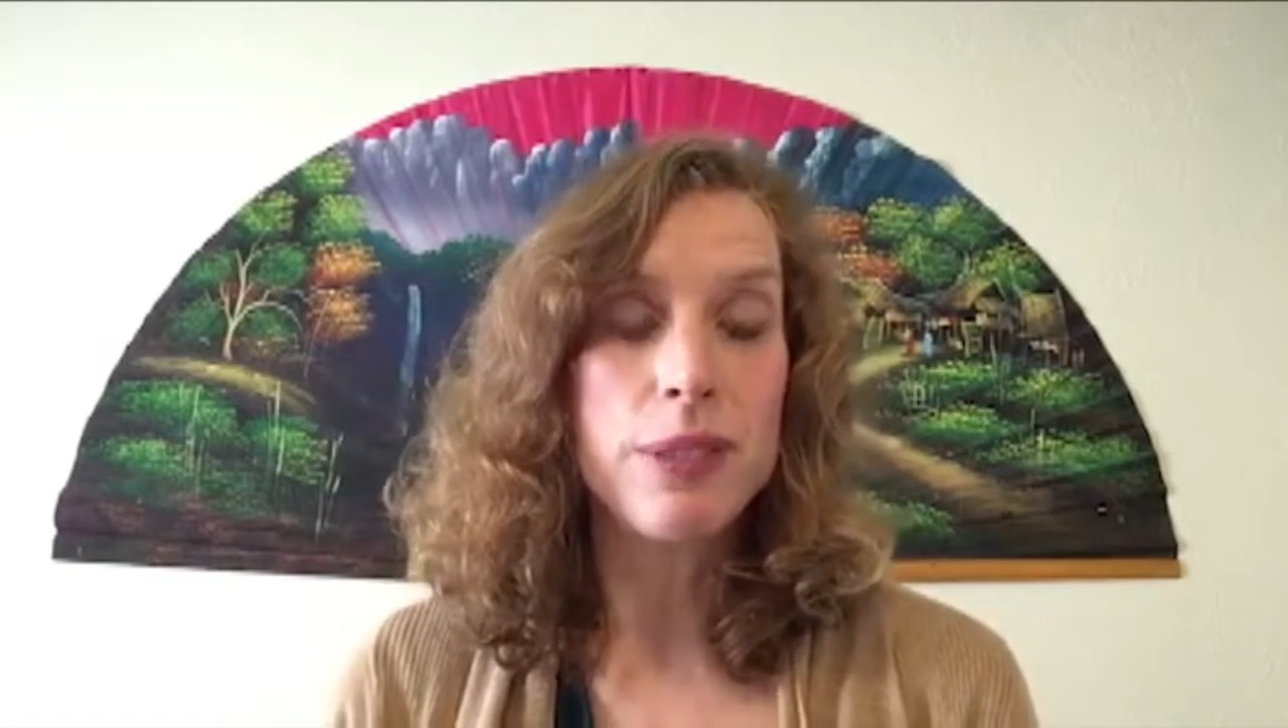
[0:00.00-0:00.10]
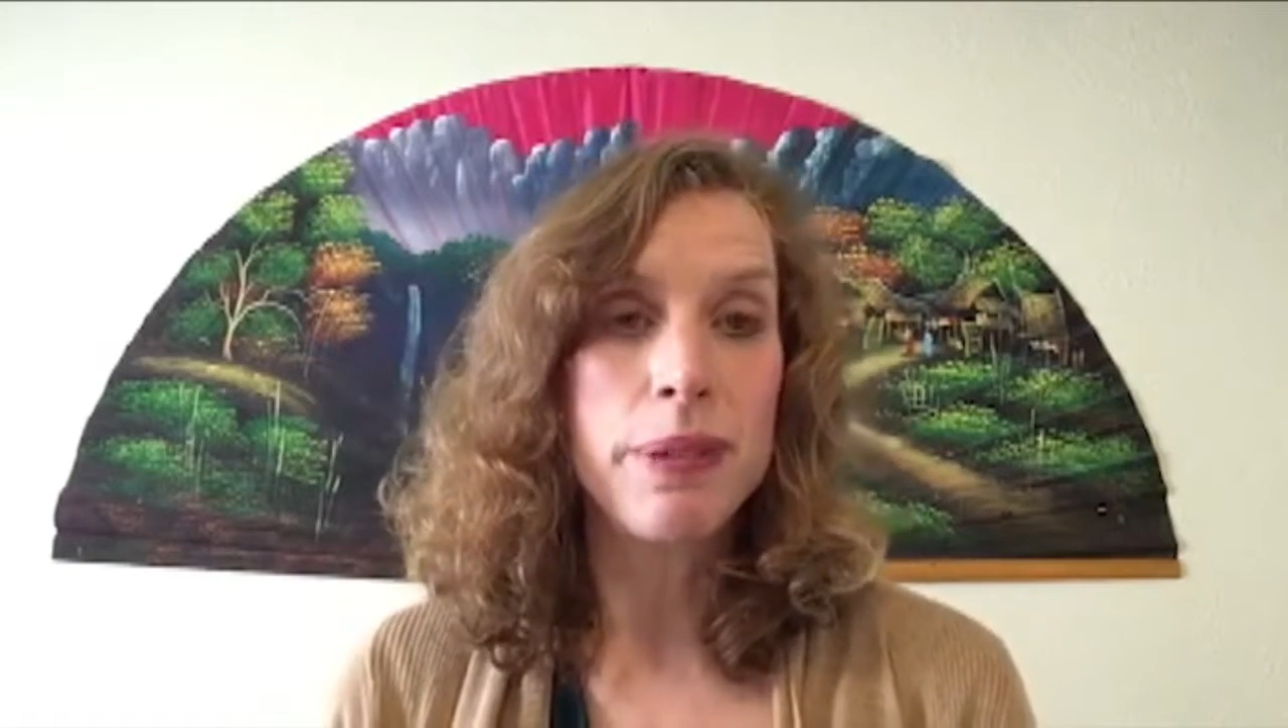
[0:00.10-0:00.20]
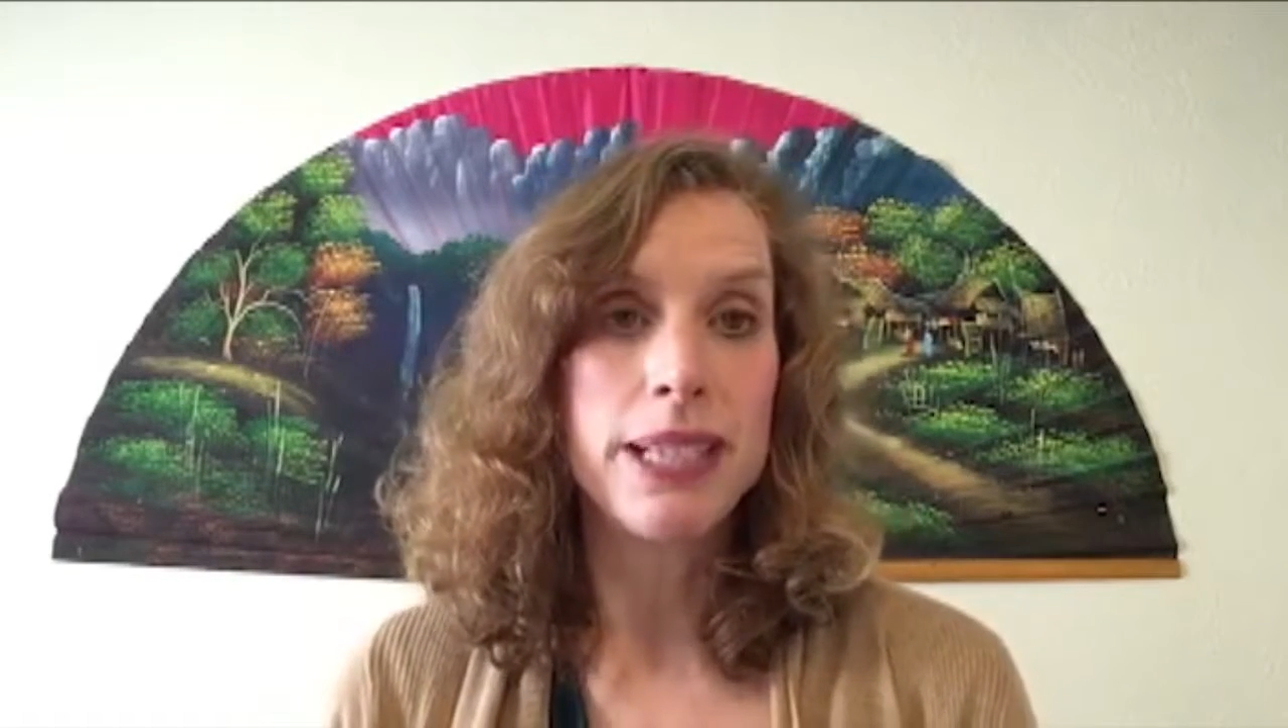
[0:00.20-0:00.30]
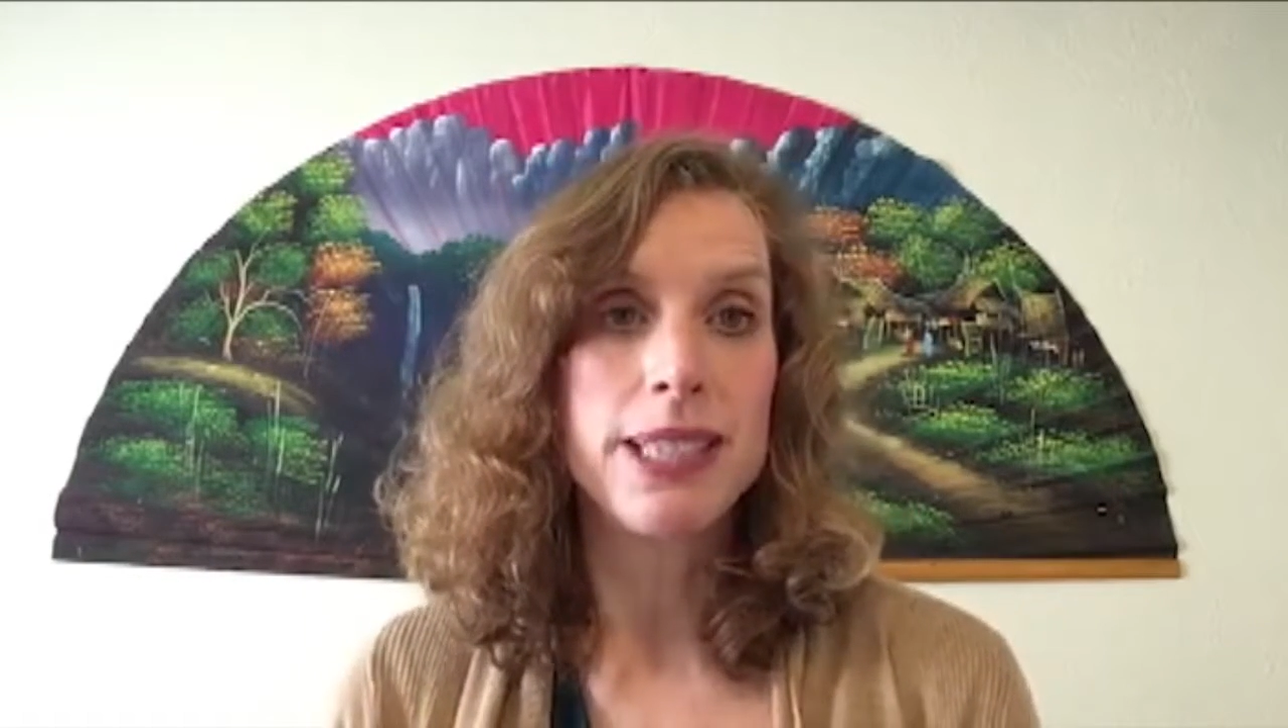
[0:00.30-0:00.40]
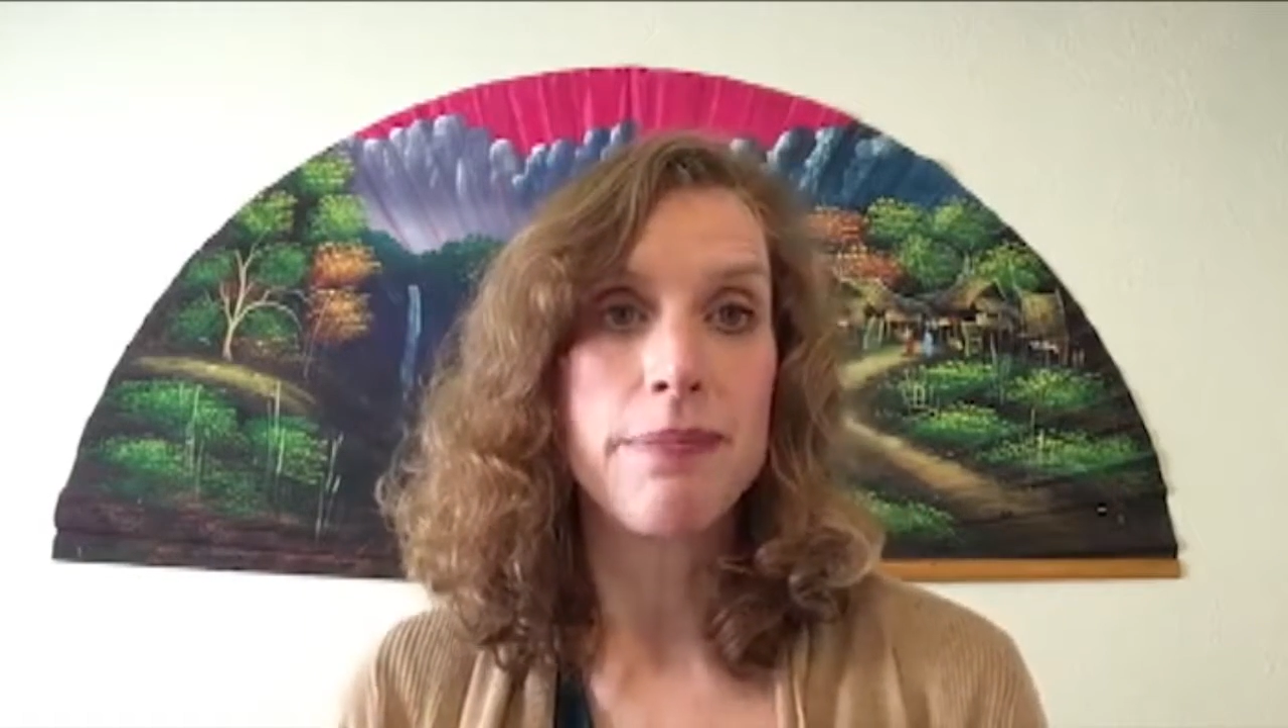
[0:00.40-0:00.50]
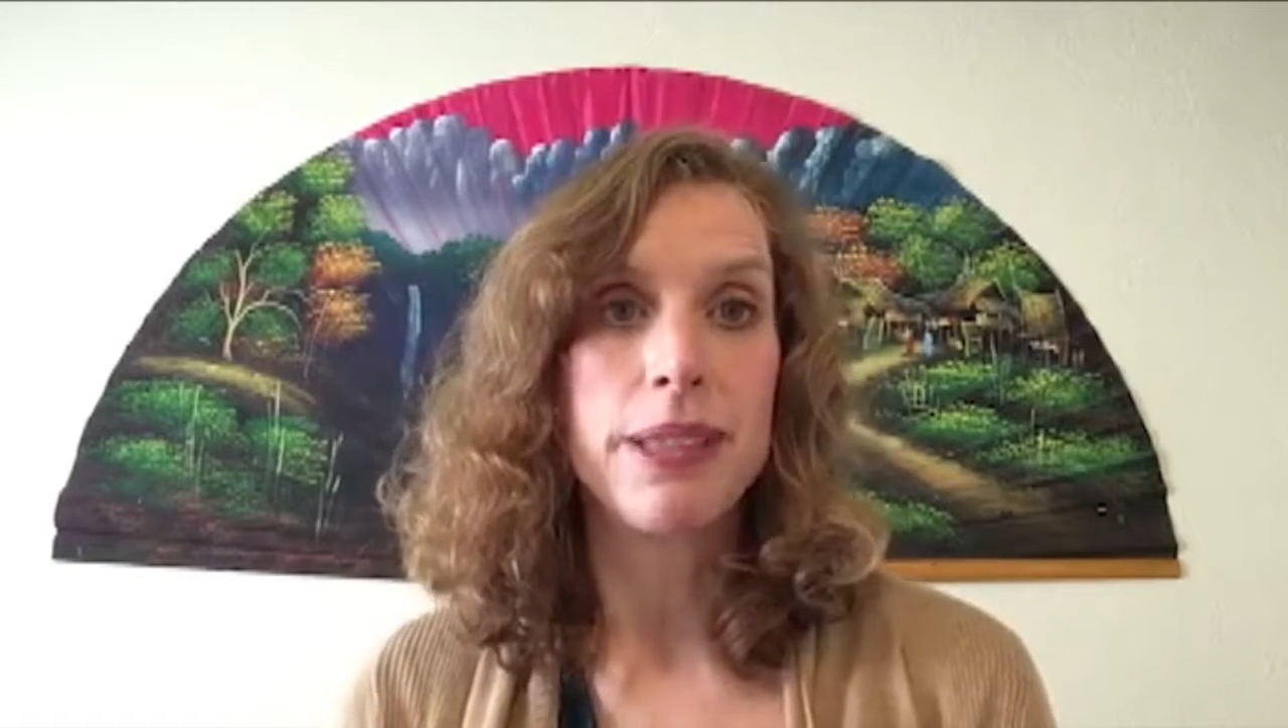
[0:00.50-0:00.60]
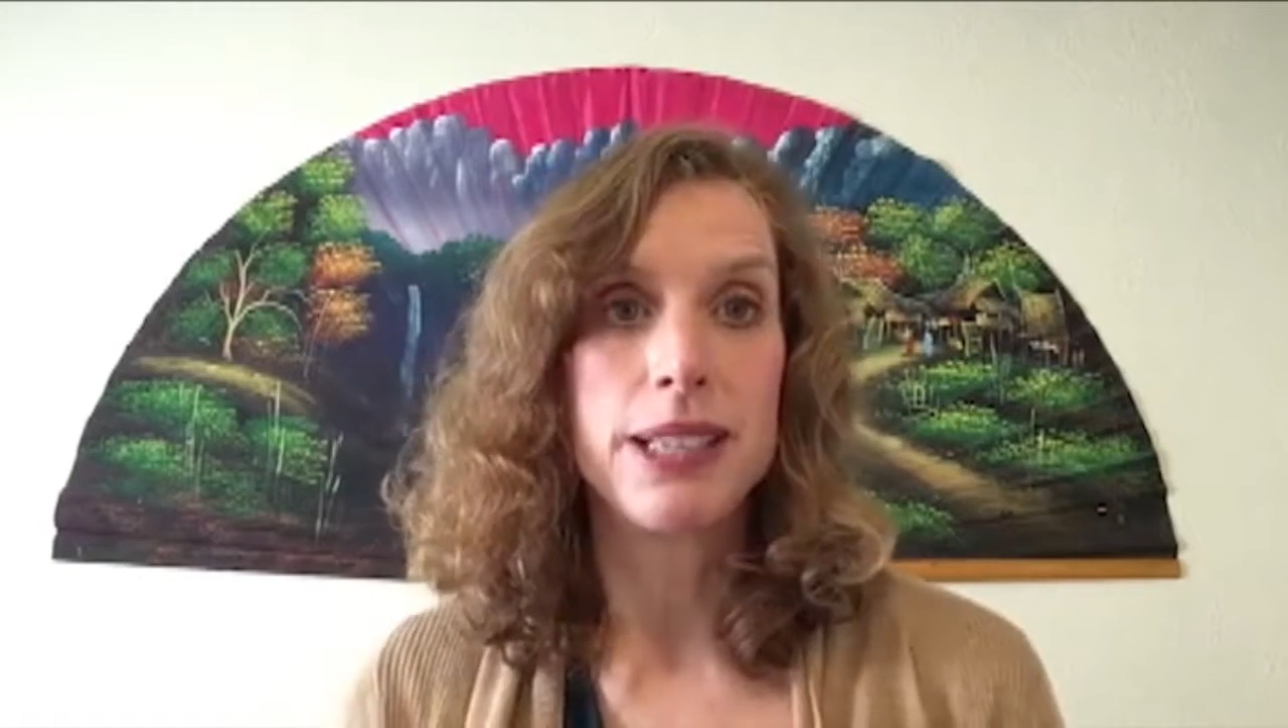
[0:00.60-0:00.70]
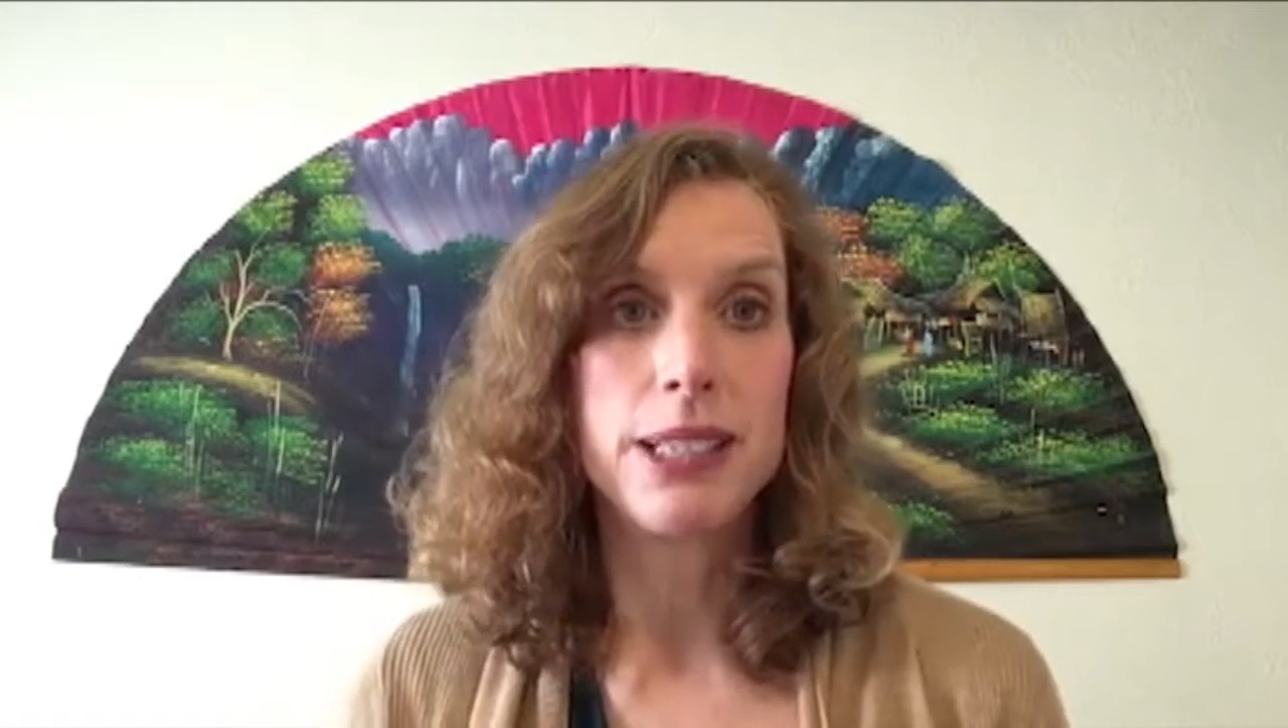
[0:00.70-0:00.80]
pick something